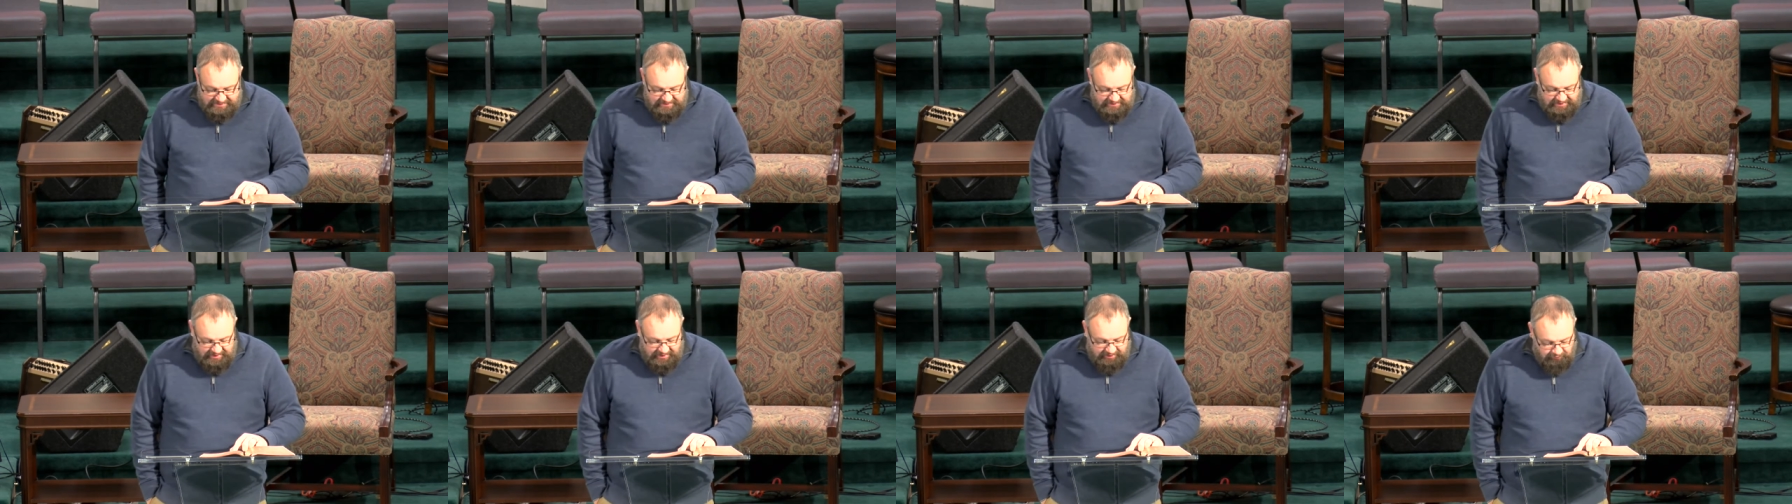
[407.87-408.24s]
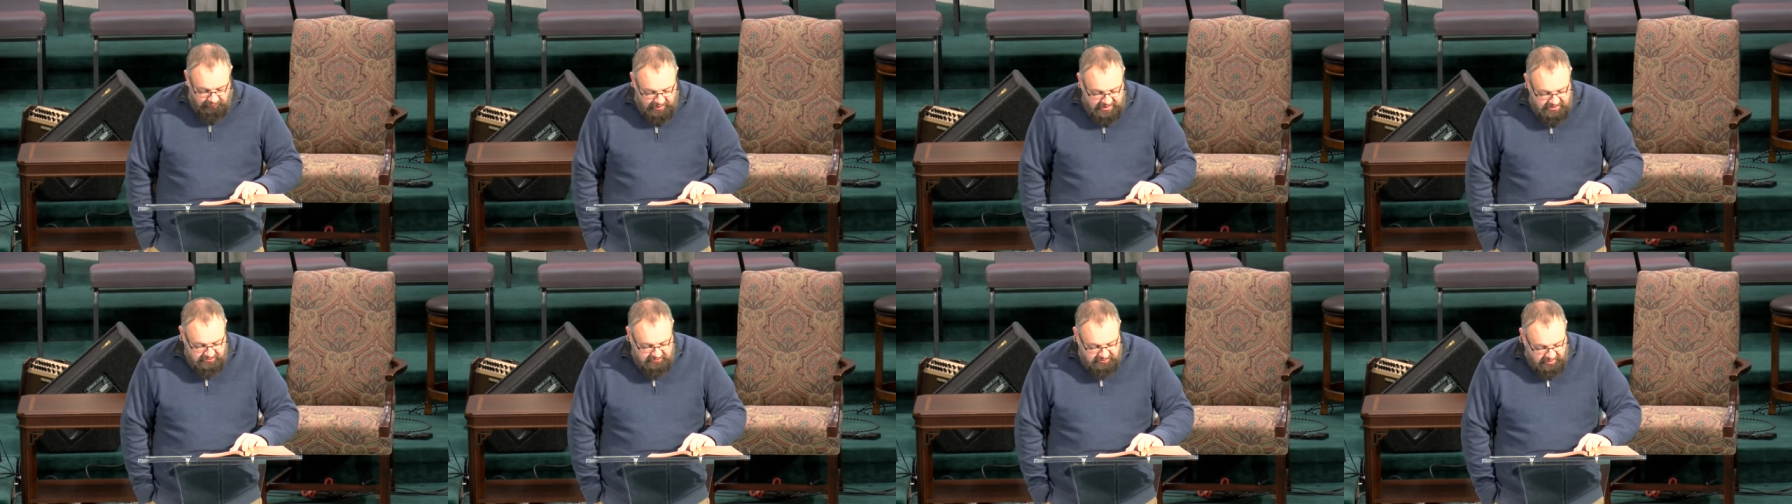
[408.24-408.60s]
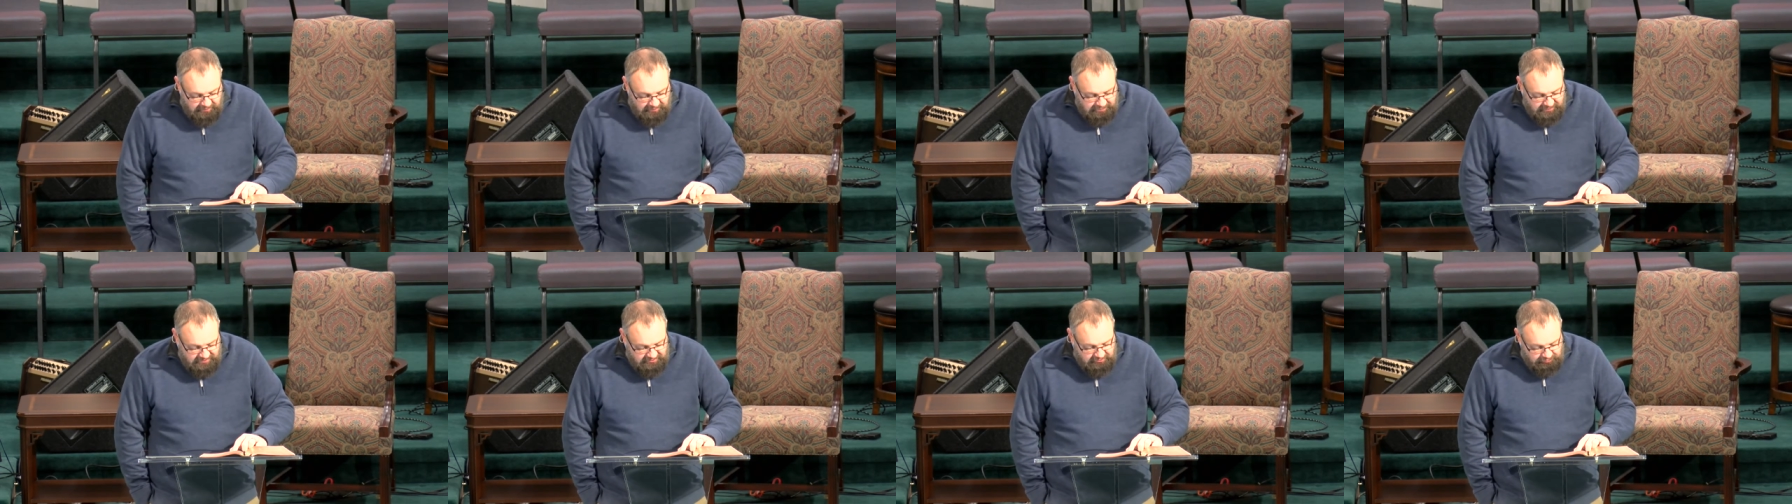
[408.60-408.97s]
and raise
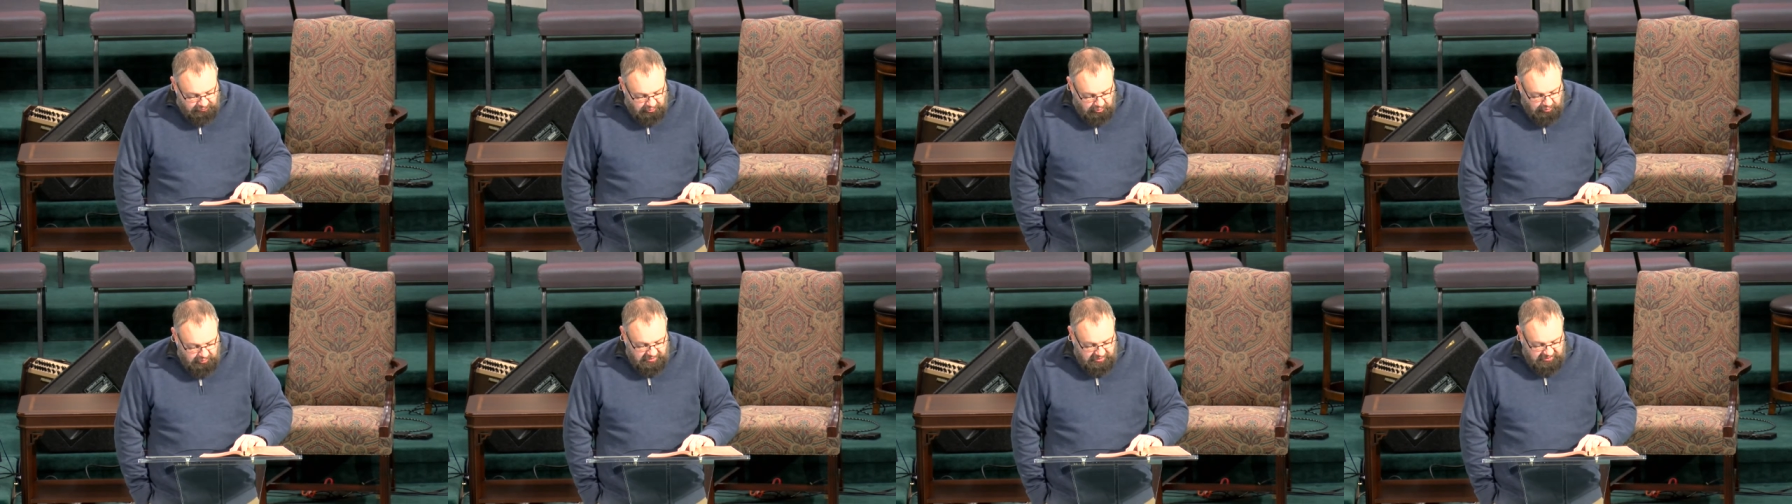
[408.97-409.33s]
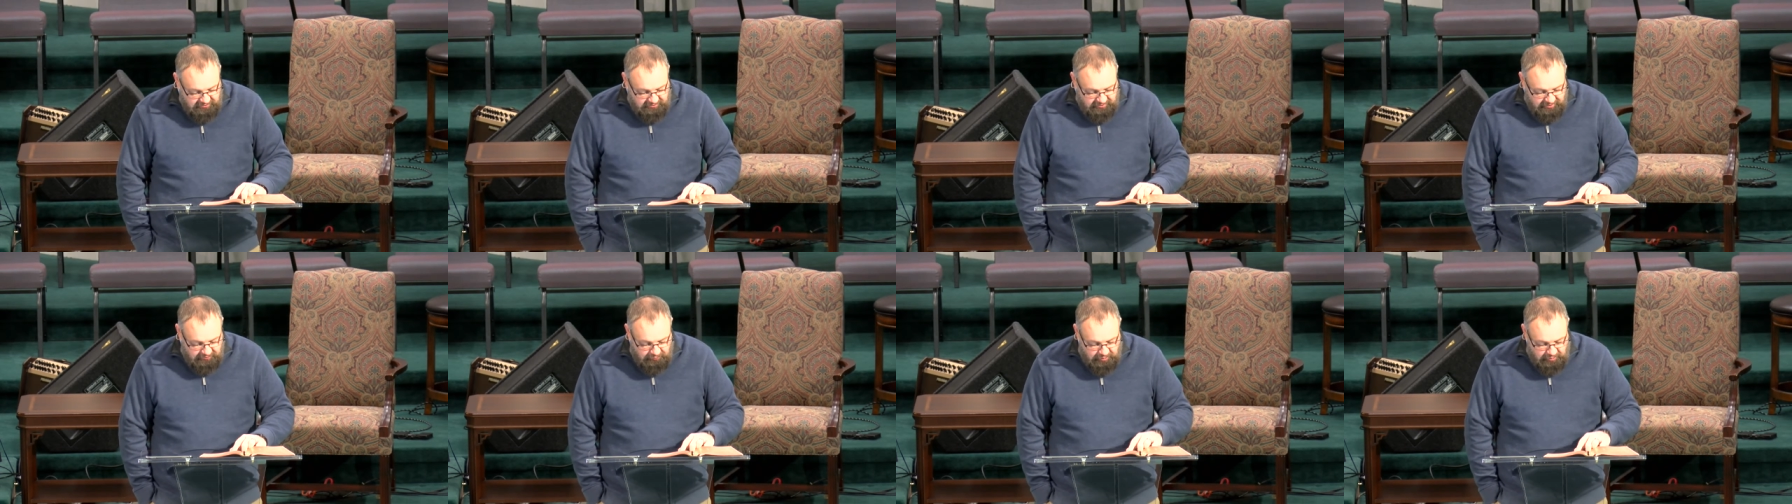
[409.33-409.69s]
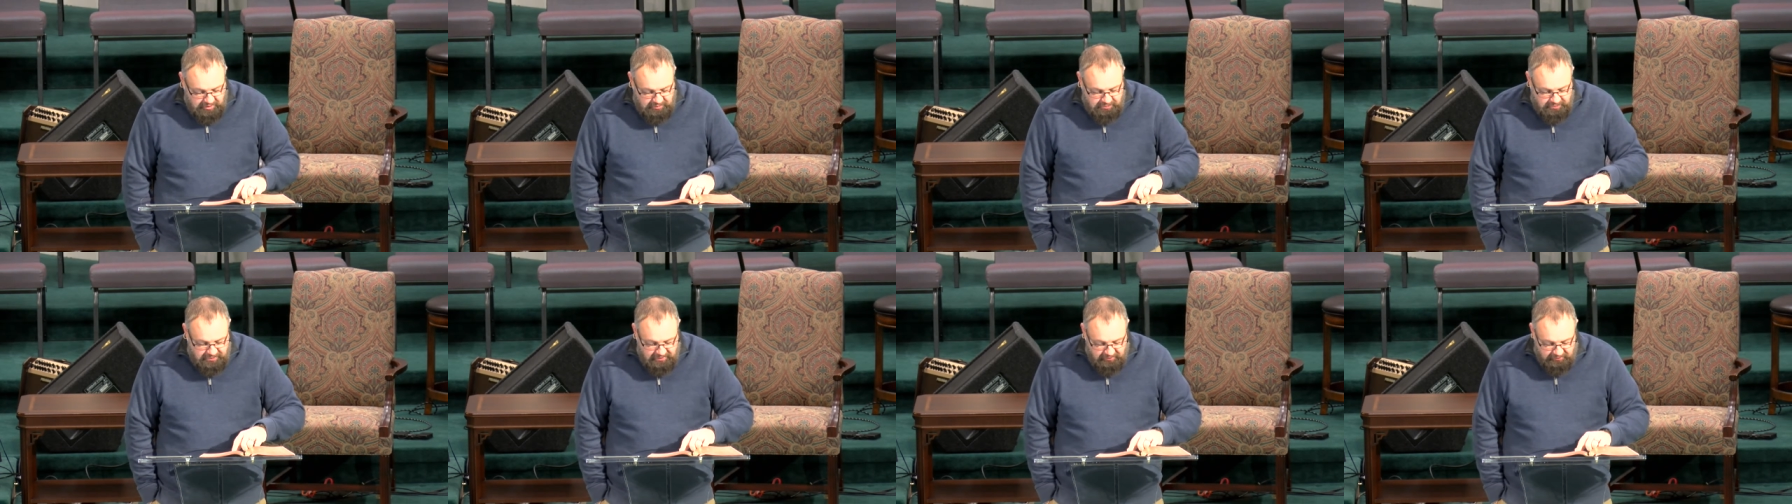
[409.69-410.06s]
up its ruins and
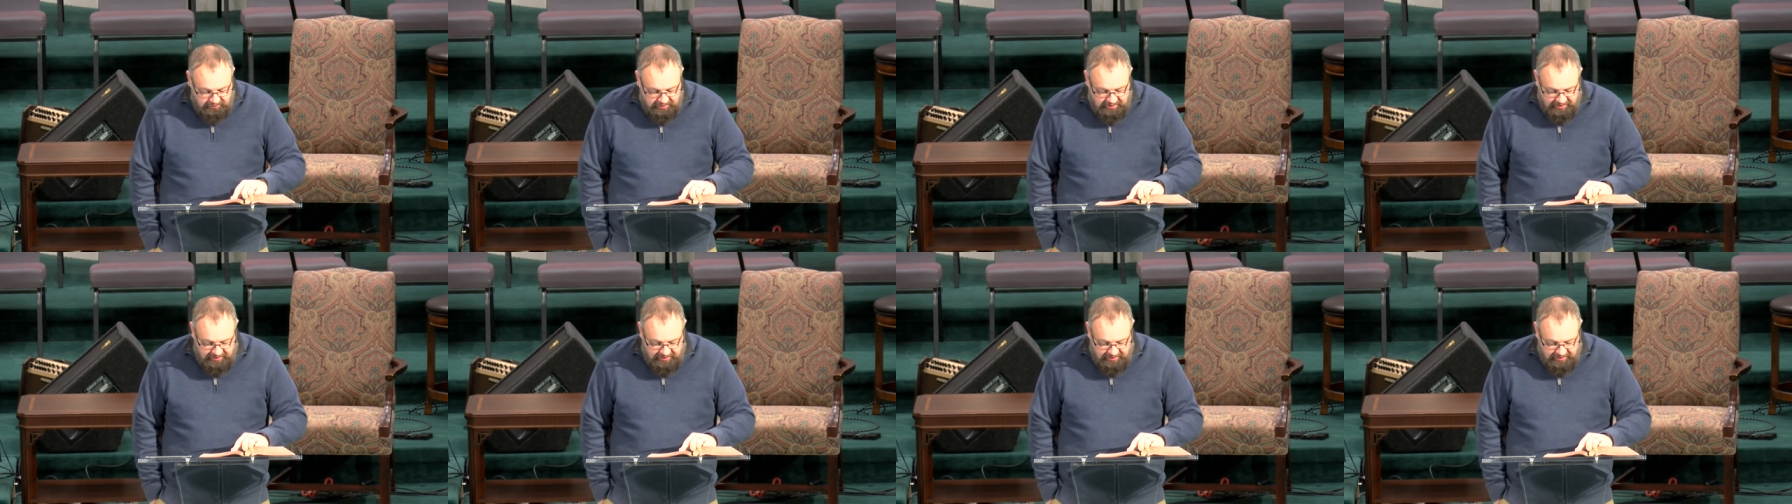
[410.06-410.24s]
rebuild